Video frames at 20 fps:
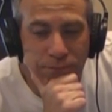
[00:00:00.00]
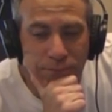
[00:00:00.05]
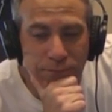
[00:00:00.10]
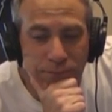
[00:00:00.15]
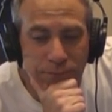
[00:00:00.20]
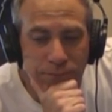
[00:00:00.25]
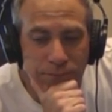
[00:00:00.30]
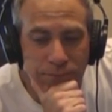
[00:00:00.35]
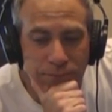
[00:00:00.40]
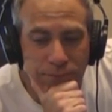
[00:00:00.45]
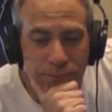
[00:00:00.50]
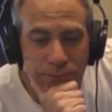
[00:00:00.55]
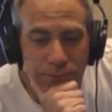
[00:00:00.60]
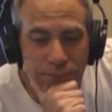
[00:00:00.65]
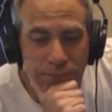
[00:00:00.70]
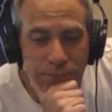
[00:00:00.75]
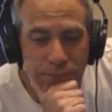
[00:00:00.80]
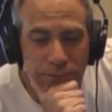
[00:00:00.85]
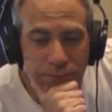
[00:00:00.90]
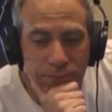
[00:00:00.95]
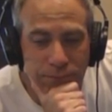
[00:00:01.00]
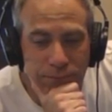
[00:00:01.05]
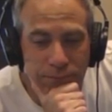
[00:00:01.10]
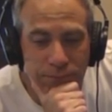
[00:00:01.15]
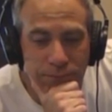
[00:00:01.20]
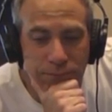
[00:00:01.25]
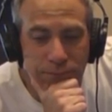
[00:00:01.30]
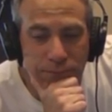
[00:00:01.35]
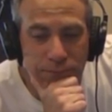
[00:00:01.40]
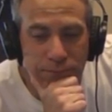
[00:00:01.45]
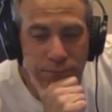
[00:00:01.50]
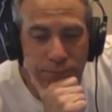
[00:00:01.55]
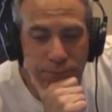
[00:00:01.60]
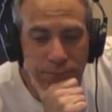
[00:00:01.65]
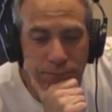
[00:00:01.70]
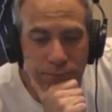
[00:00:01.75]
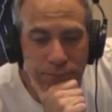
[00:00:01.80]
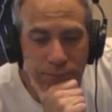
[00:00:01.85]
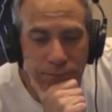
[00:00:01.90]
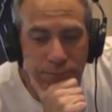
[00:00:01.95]

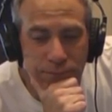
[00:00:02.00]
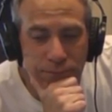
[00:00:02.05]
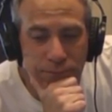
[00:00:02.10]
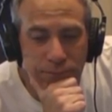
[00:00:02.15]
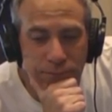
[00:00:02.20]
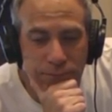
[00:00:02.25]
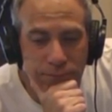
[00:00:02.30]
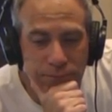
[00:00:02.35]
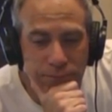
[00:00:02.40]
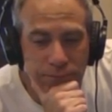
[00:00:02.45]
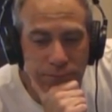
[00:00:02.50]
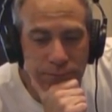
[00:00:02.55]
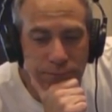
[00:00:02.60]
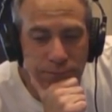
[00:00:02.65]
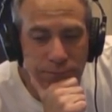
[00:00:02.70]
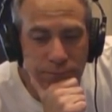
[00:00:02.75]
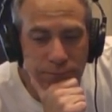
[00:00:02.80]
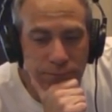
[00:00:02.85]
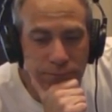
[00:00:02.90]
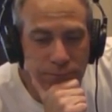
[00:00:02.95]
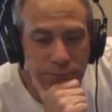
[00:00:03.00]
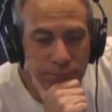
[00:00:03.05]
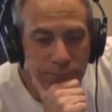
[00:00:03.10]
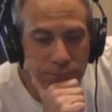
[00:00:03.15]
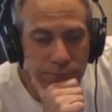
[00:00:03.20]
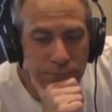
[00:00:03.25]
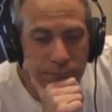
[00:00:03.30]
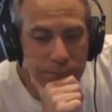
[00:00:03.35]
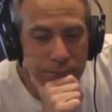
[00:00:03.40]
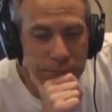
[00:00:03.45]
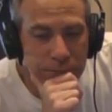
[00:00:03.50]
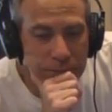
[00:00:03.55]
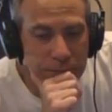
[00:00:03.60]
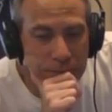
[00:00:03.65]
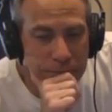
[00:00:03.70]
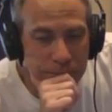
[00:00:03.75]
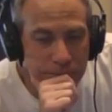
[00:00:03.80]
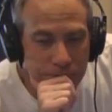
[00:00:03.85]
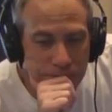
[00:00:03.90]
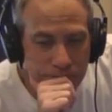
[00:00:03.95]

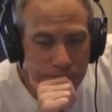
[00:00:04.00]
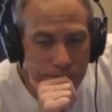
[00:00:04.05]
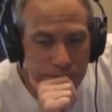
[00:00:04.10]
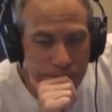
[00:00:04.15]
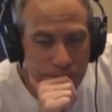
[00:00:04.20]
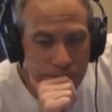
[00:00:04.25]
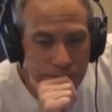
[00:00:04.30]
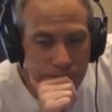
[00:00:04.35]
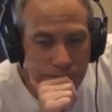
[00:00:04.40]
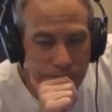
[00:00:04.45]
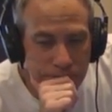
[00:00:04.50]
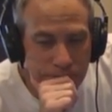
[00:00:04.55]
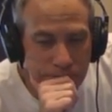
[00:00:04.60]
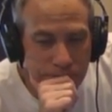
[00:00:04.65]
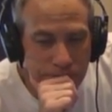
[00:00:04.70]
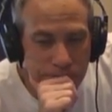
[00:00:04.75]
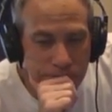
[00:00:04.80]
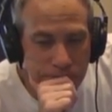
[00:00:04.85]
No words are spoken by the person on screen.